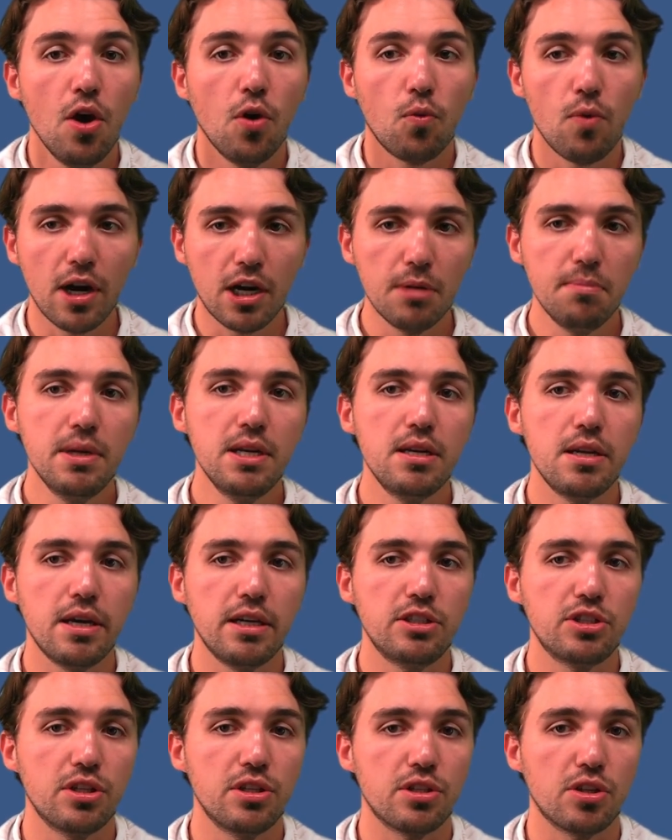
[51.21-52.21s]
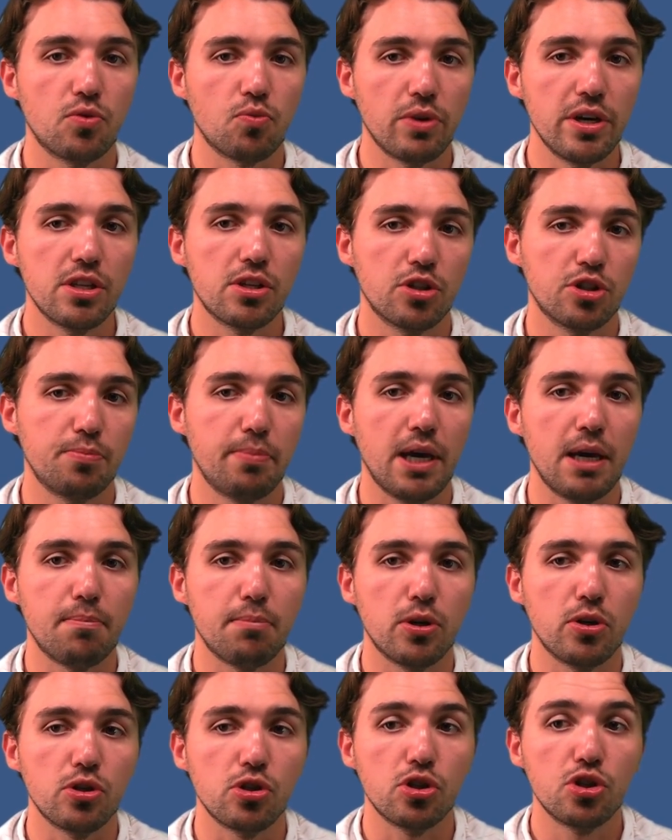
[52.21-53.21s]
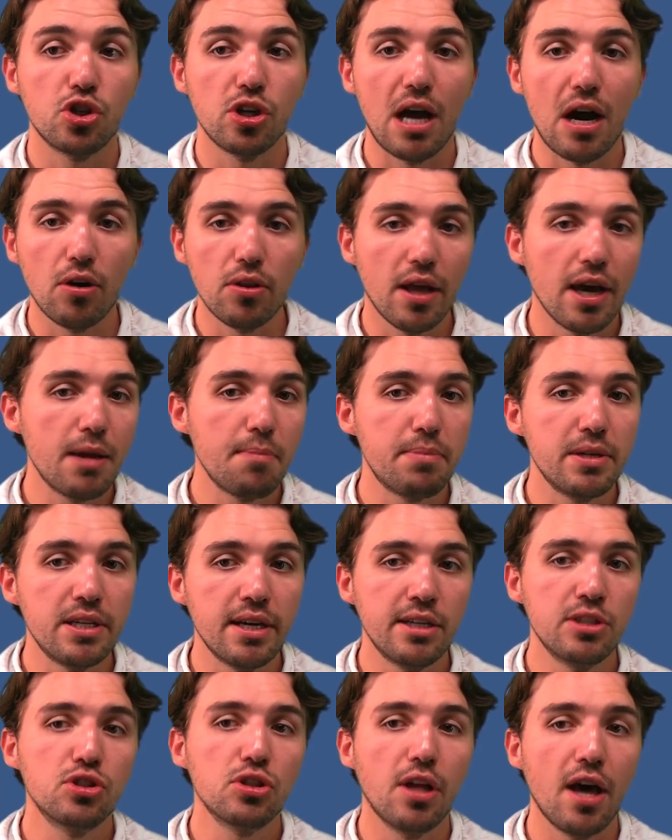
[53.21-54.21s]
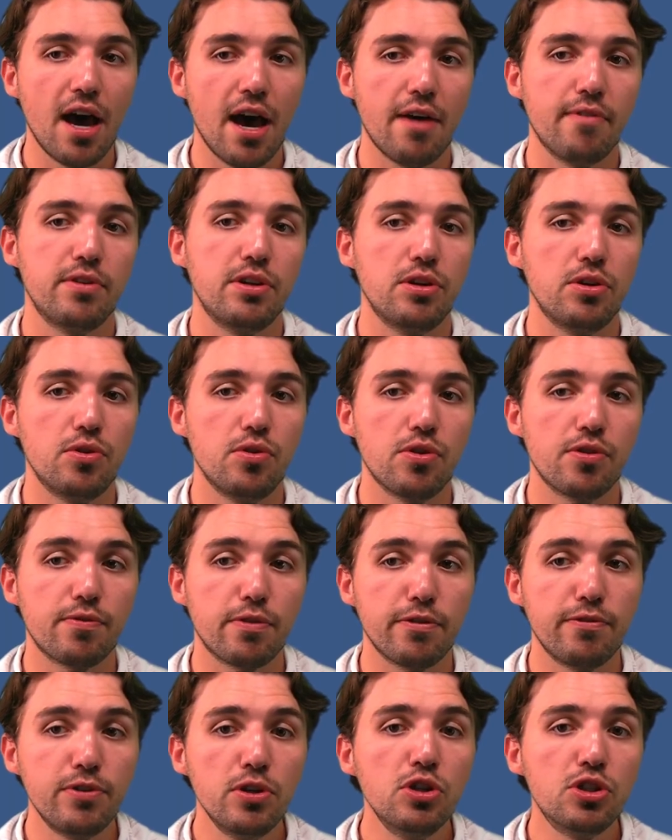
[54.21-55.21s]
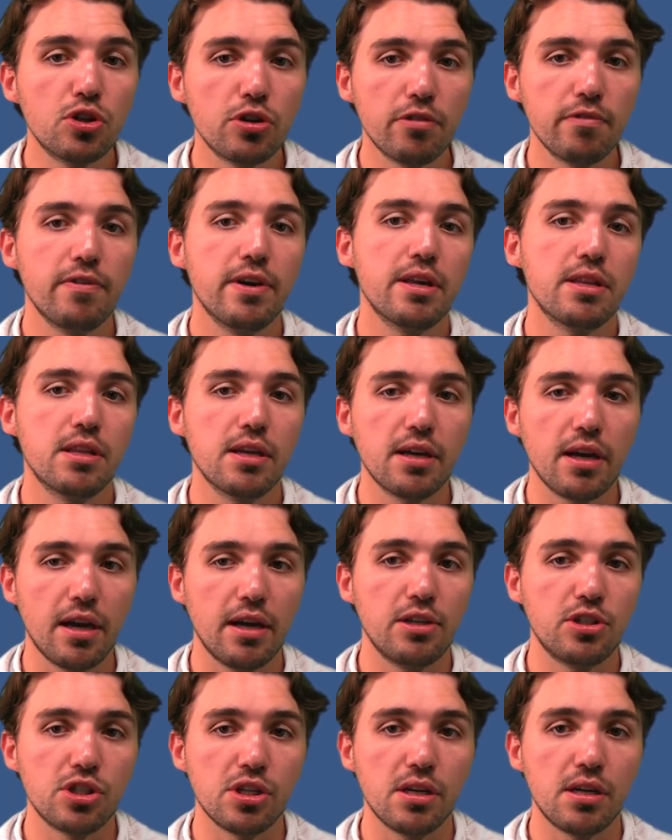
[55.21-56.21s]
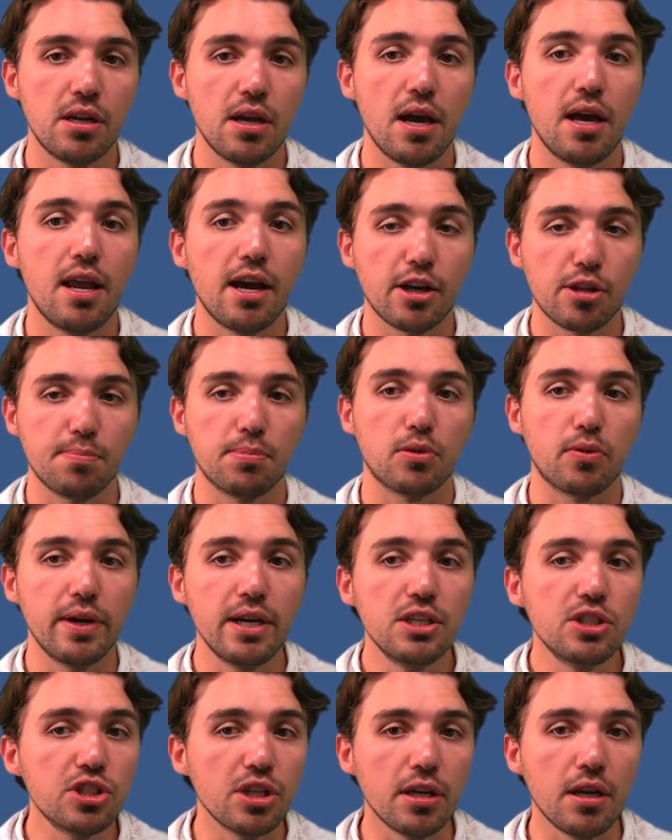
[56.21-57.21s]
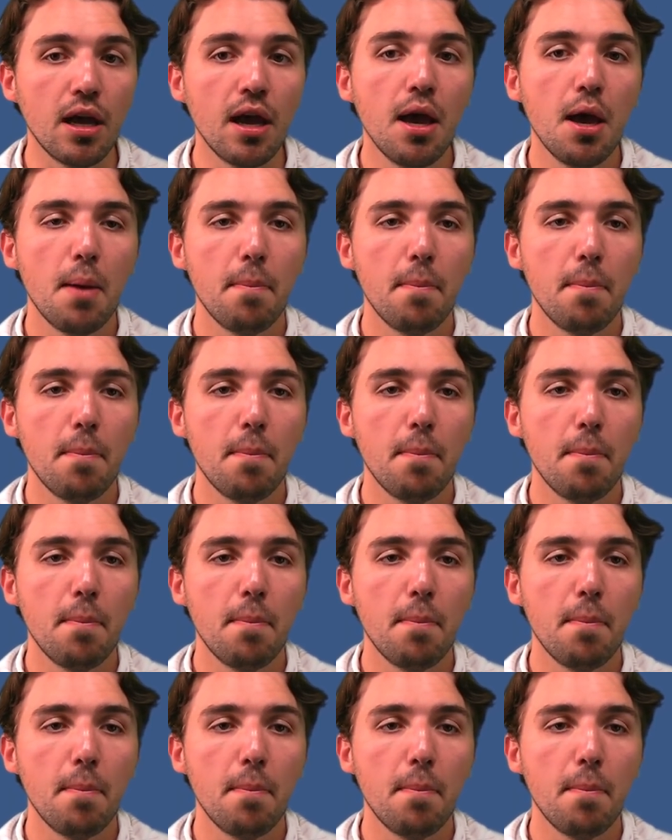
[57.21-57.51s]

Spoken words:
Recommendations in research papers should outline potential avenues for future investigation and exploration